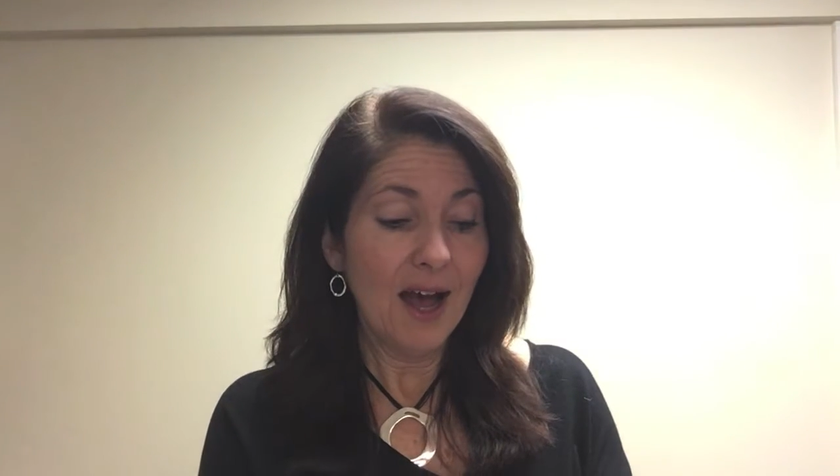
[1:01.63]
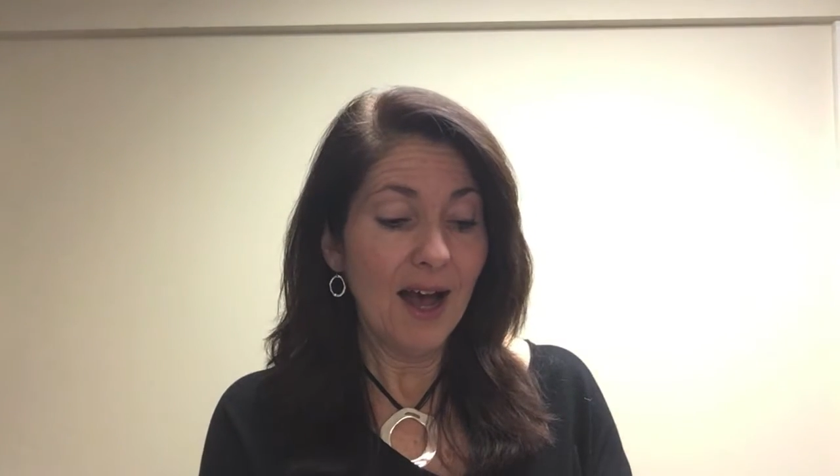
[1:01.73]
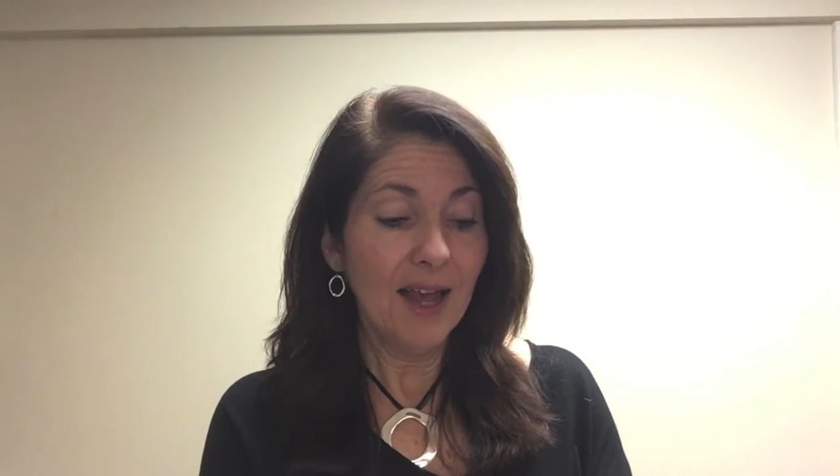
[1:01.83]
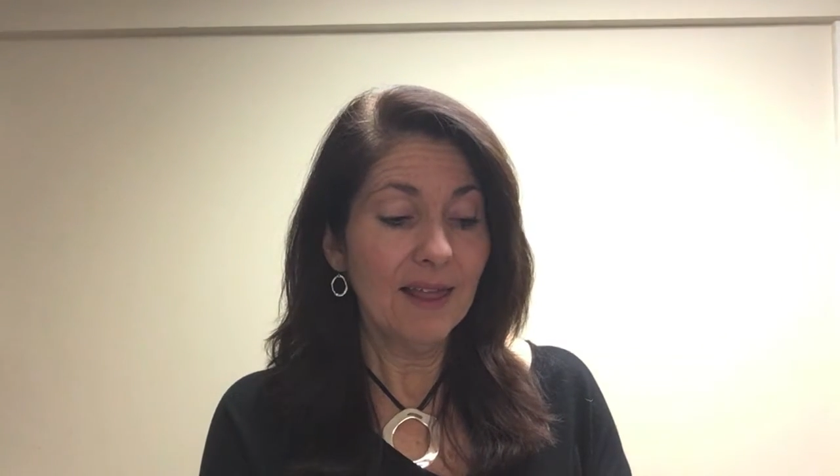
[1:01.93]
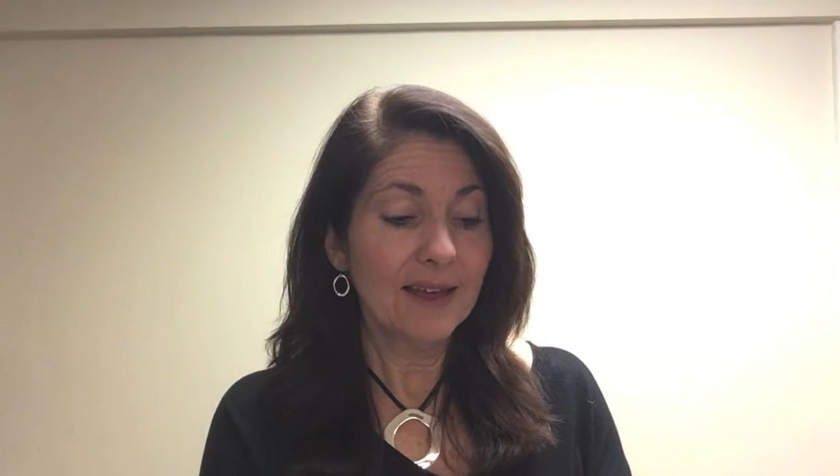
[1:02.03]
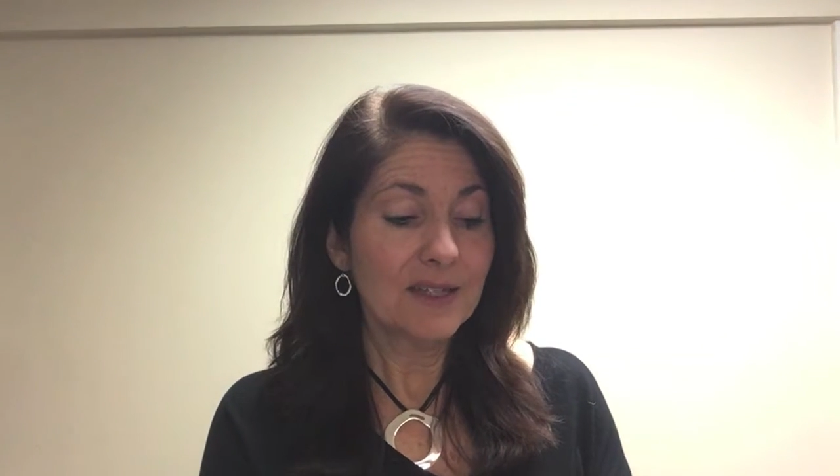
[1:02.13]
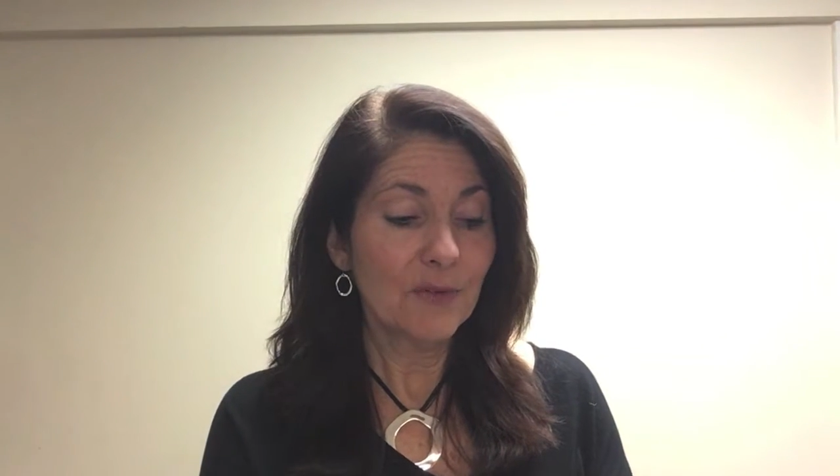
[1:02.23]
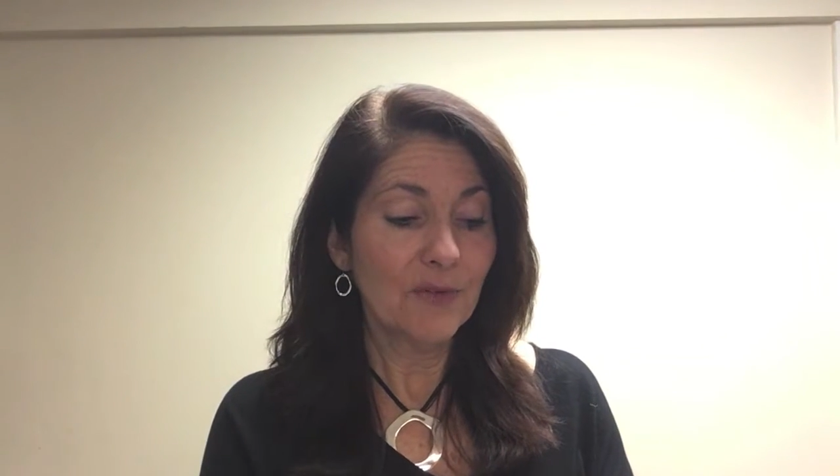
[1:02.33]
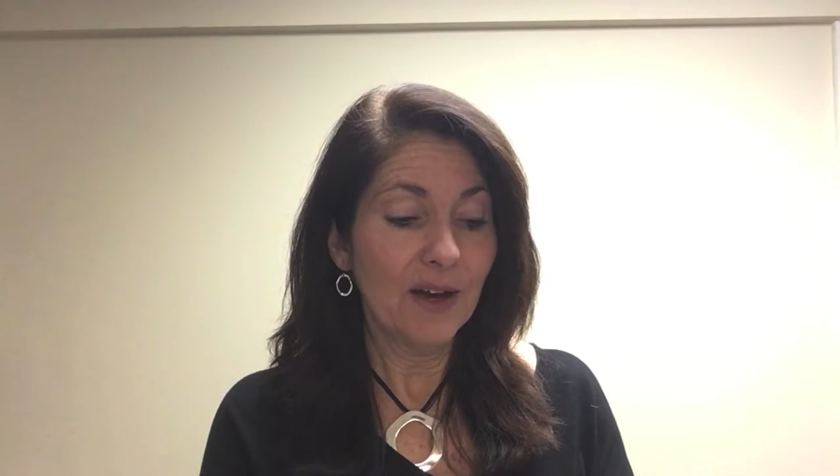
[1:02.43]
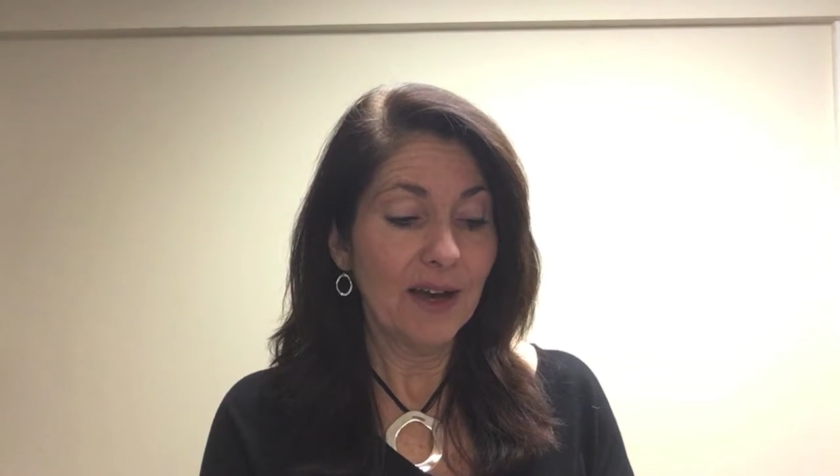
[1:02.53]
I like to
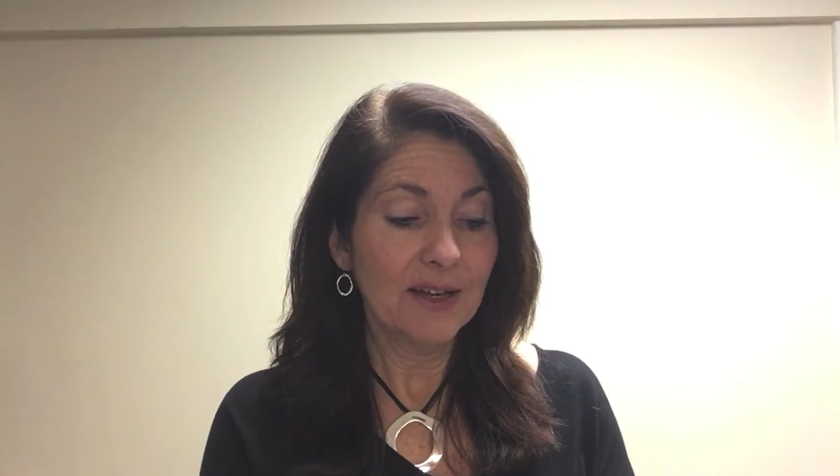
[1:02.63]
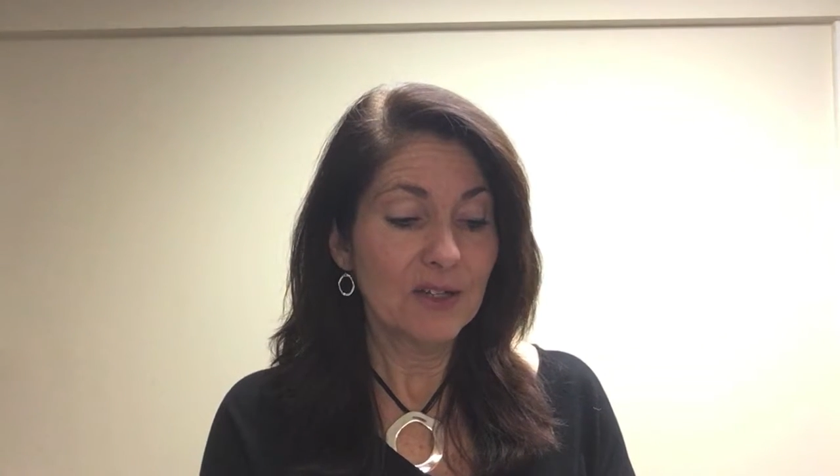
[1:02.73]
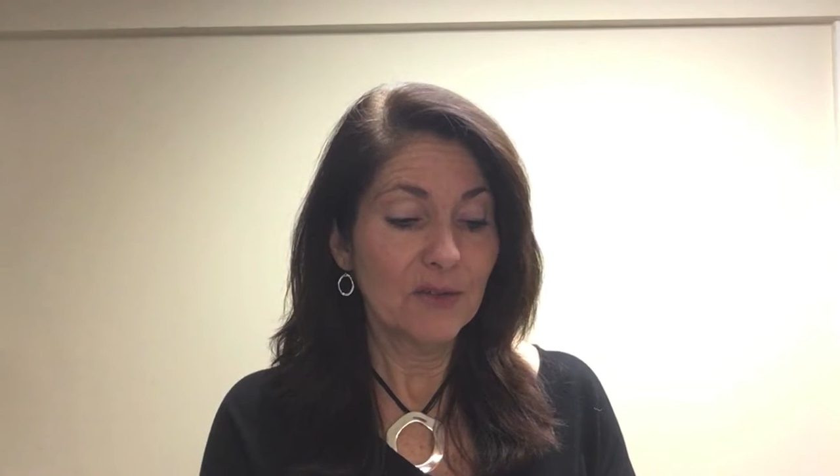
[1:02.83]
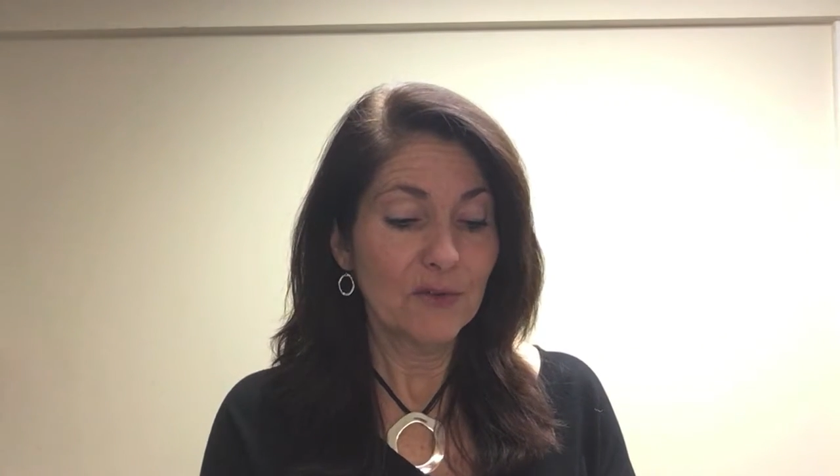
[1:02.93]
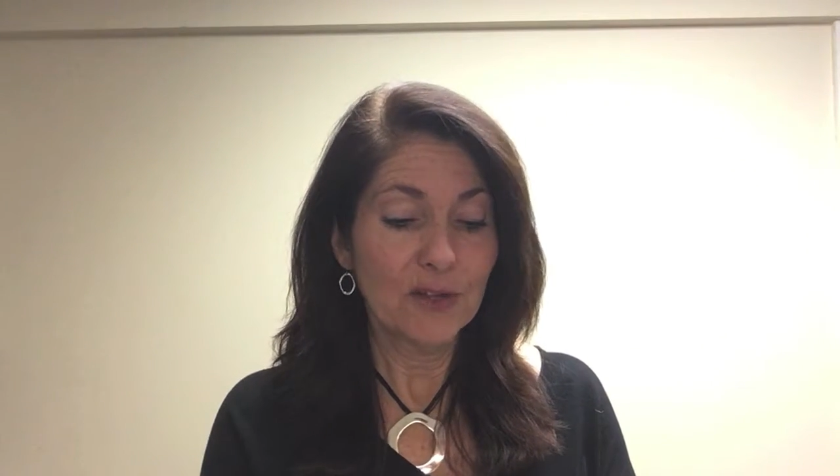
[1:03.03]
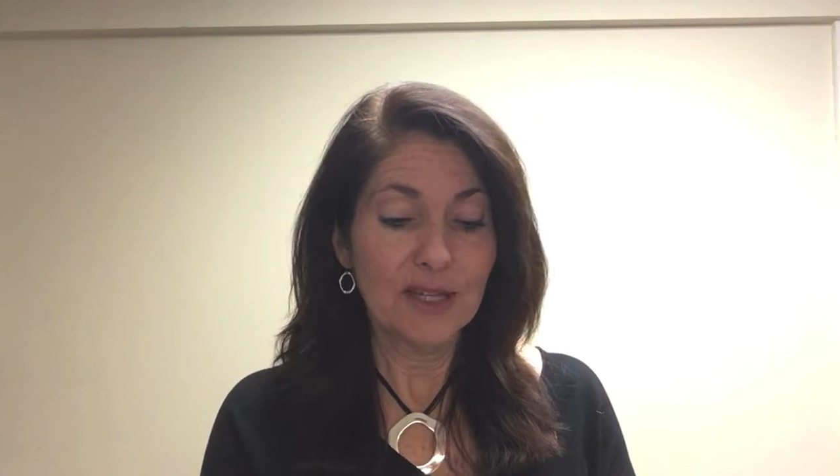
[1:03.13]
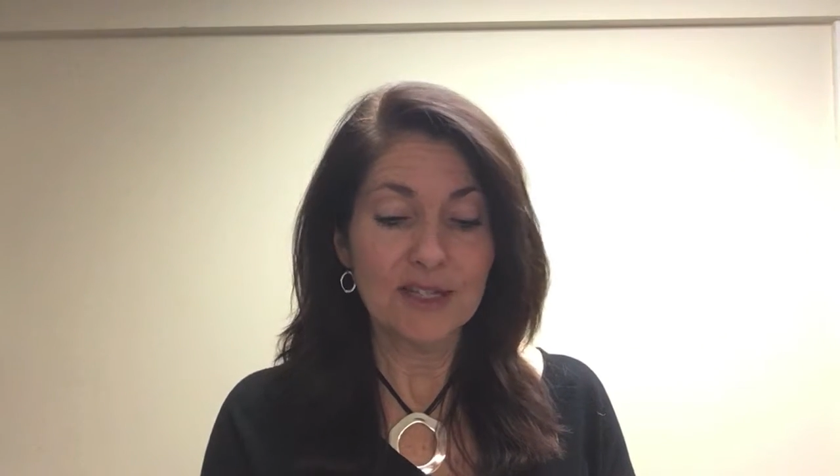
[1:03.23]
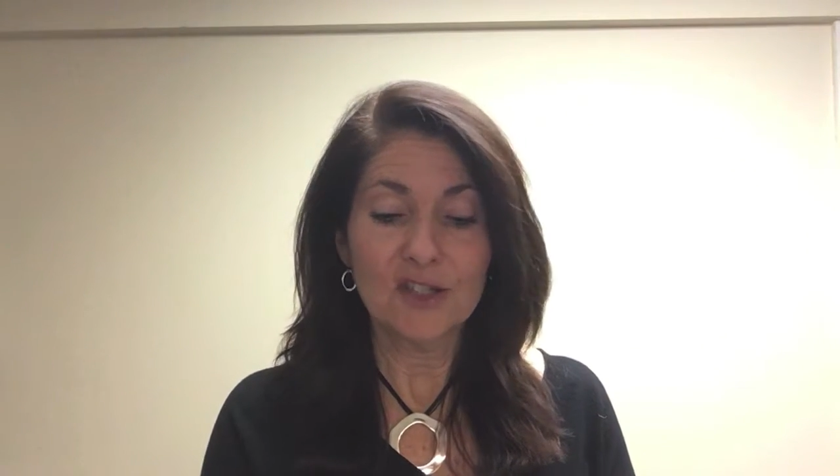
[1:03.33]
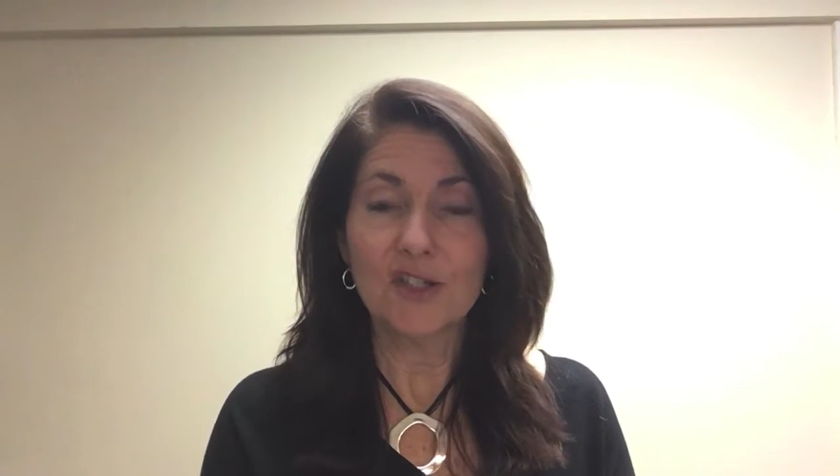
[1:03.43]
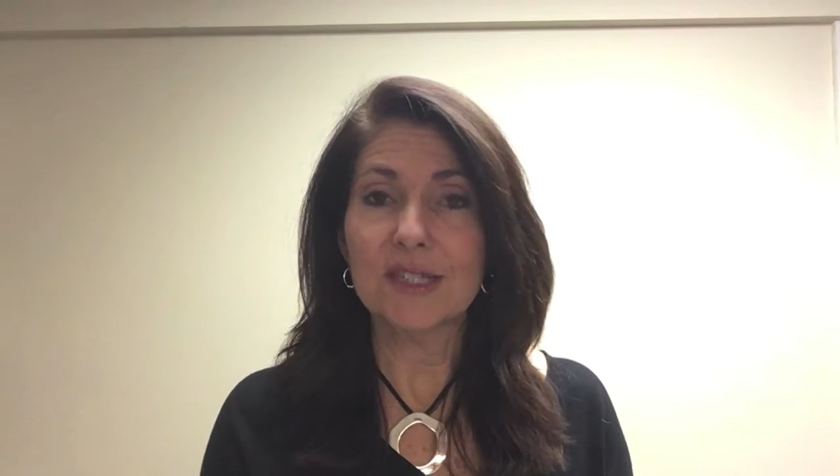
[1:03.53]
find for
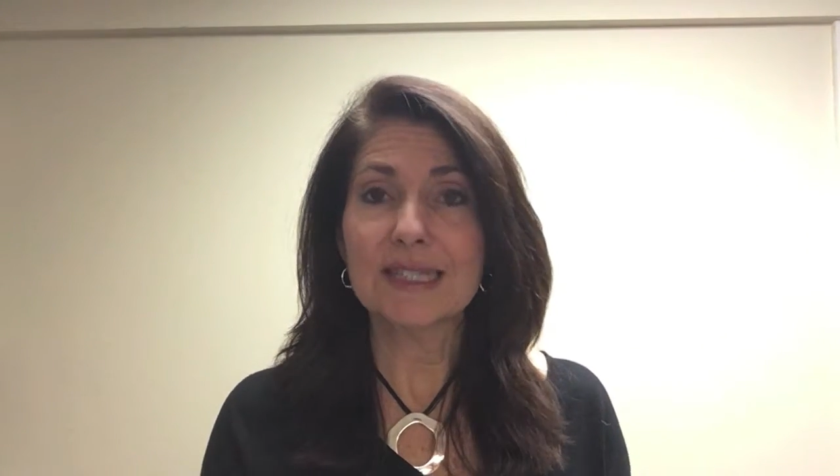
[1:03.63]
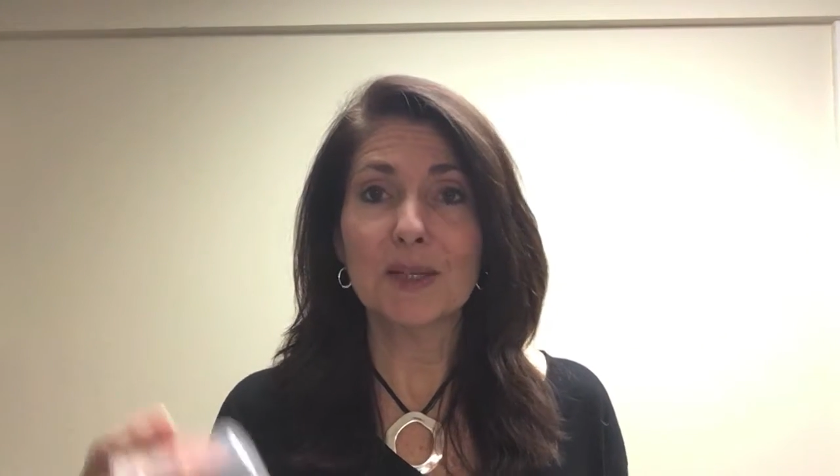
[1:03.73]
this just